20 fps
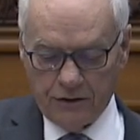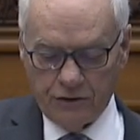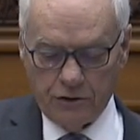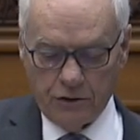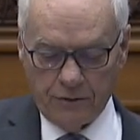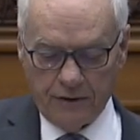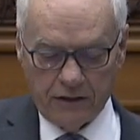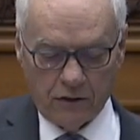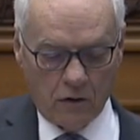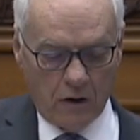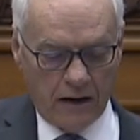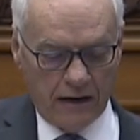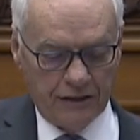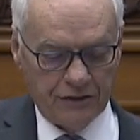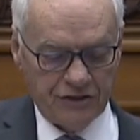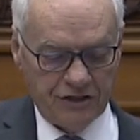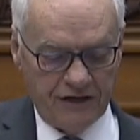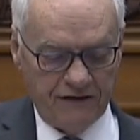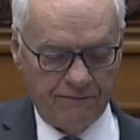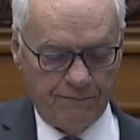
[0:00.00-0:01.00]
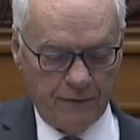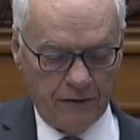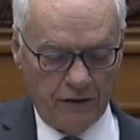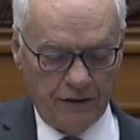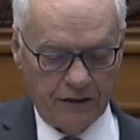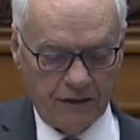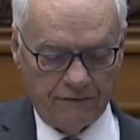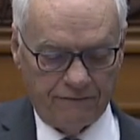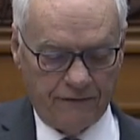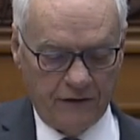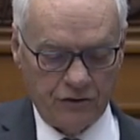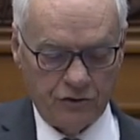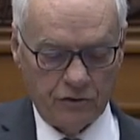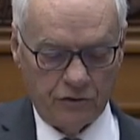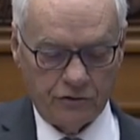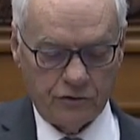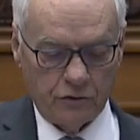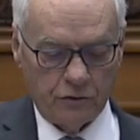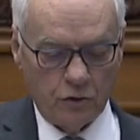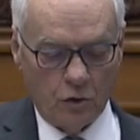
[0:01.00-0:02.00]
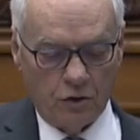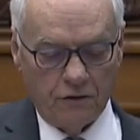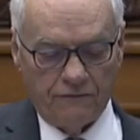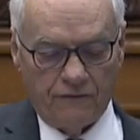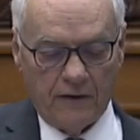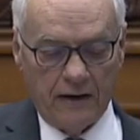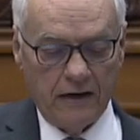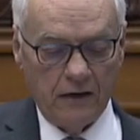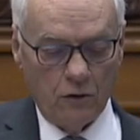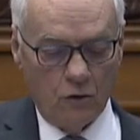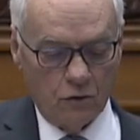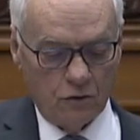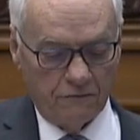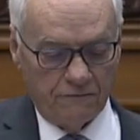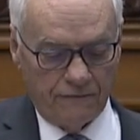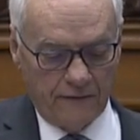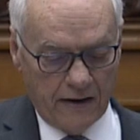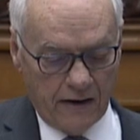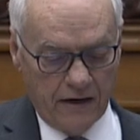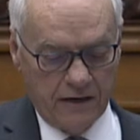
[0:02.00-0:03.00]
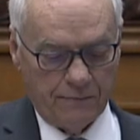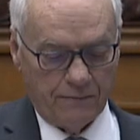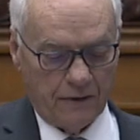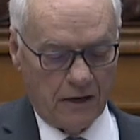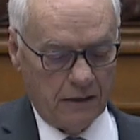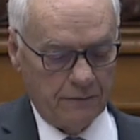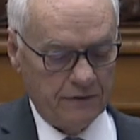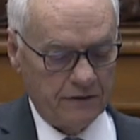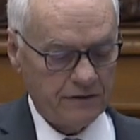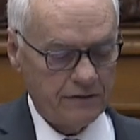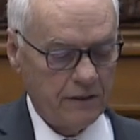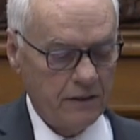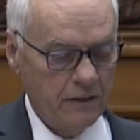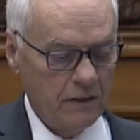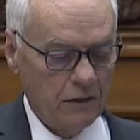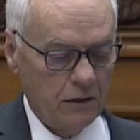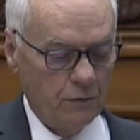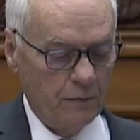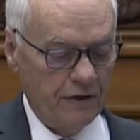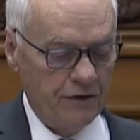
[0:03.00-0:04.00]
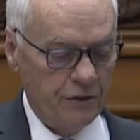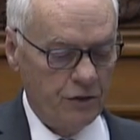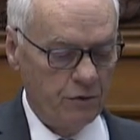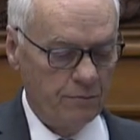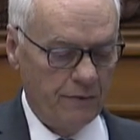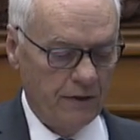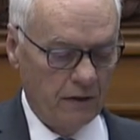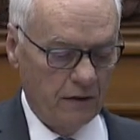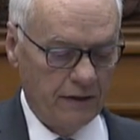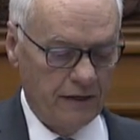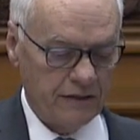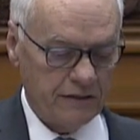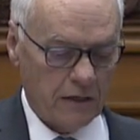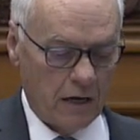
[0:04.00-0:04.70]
to require chief building officials to notify local fire departments when new buildings